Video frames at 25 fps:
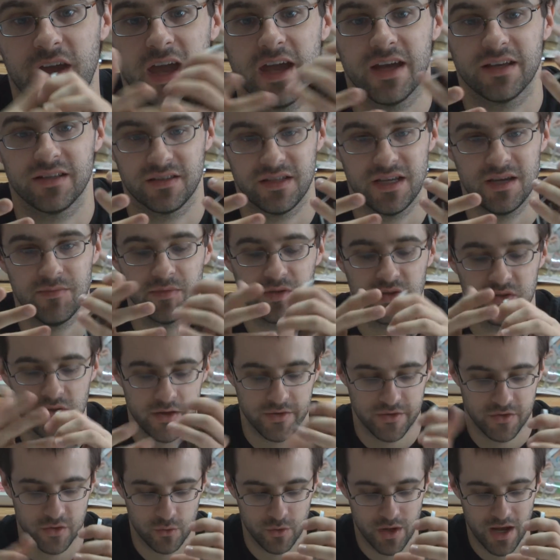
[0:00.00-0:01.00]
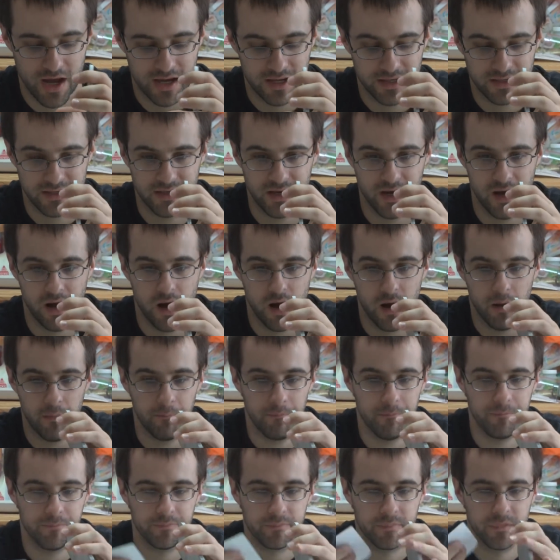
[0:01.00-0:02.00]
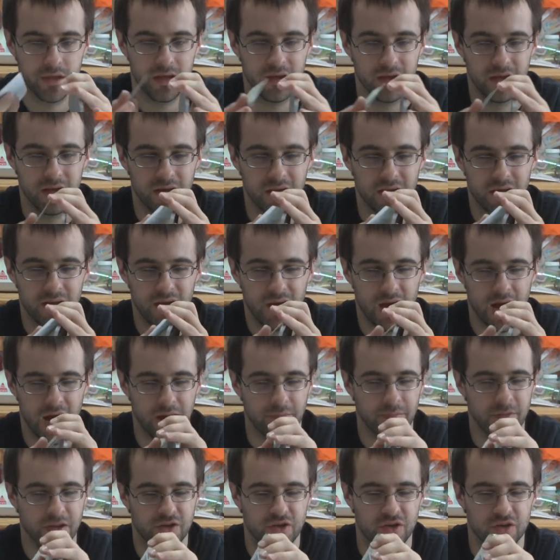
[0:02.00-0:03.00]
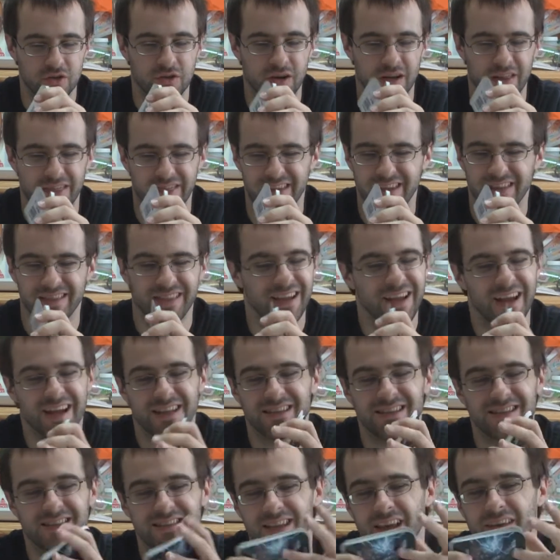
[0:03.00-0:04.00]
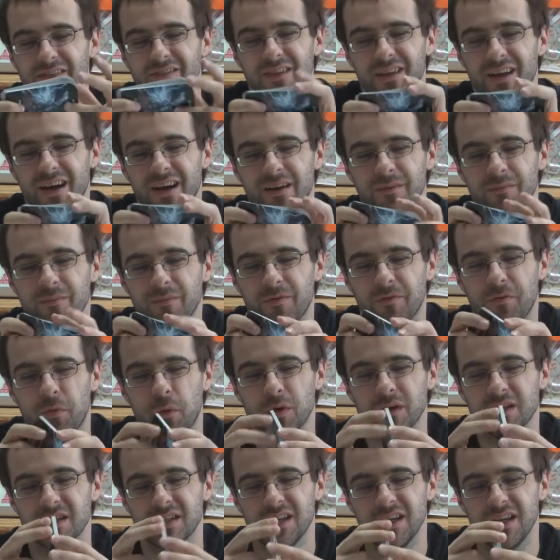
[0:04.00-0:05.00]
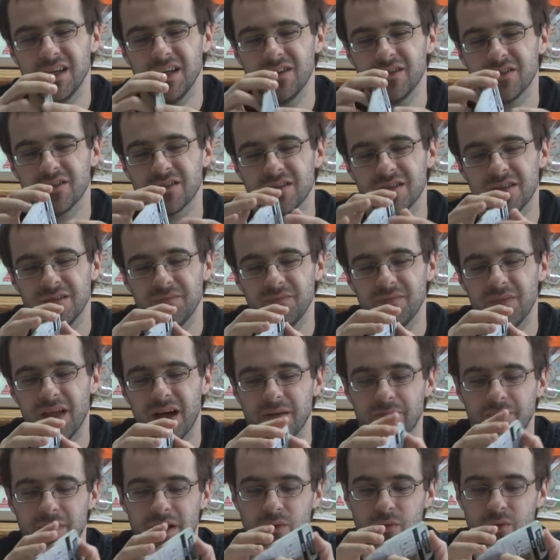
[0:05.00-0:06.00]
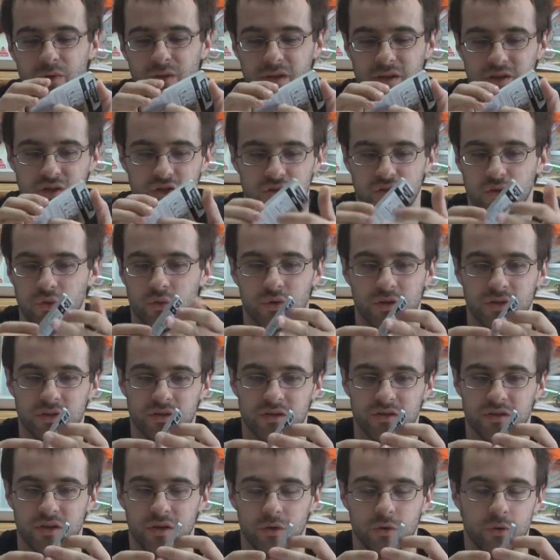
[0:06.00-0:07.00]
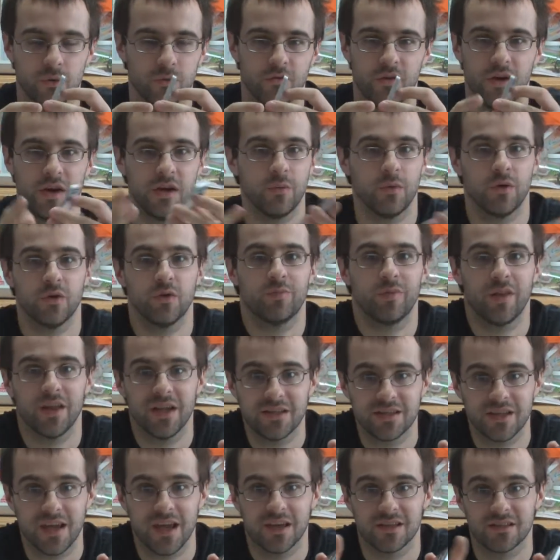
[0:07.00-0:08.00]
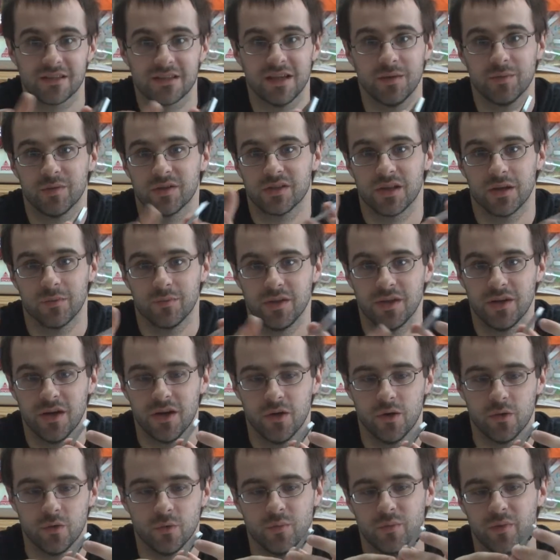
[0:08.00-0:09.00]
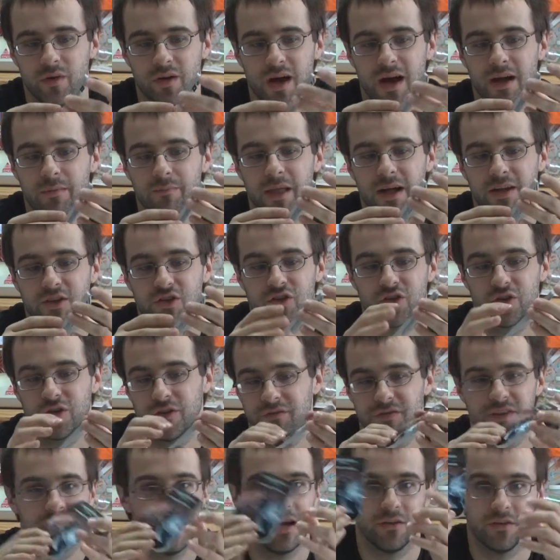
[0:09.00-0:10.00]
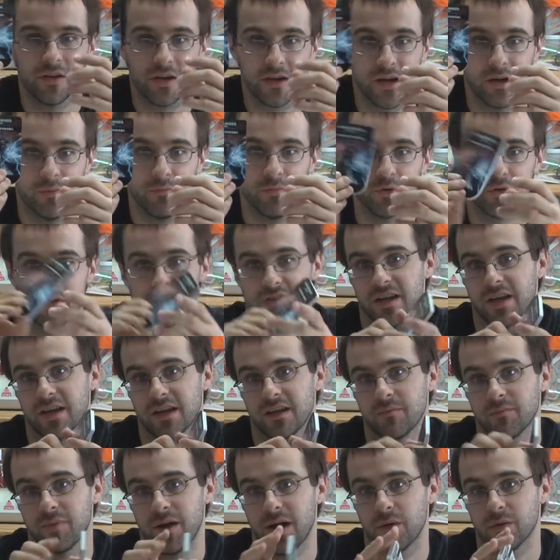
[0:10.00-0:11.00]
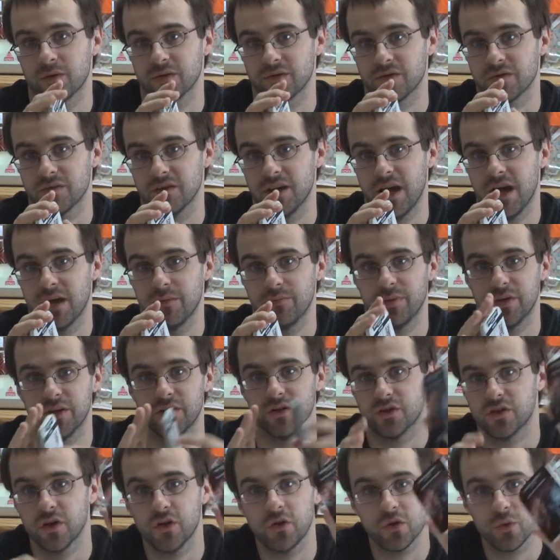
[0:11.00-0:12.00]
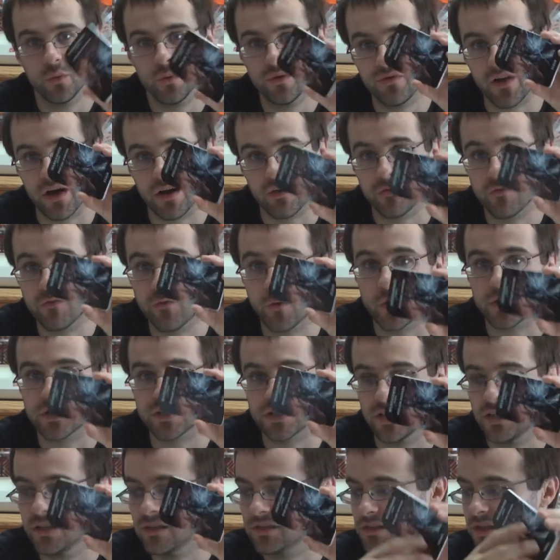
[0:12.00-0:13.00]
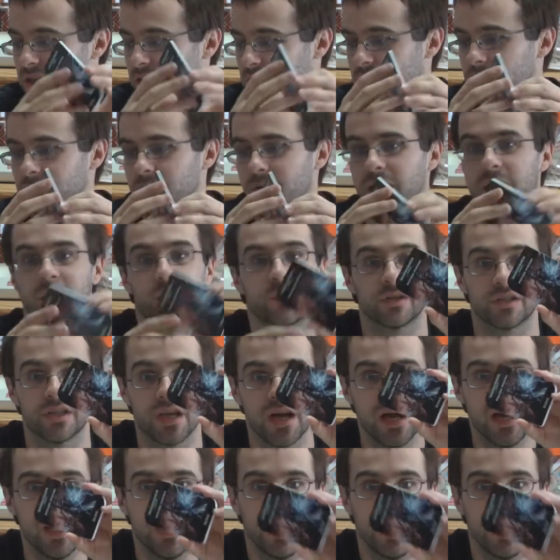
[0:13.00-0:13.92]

Chaos Demons also got, um, I'm not sure, I think they got seven, um, 14 or something, I'm not really sure. So if anyone who plays Chaos Demons, let me know. I'm not sure if the Eldar got more psychic powers or not. But in total, we've got 14 psychic powers.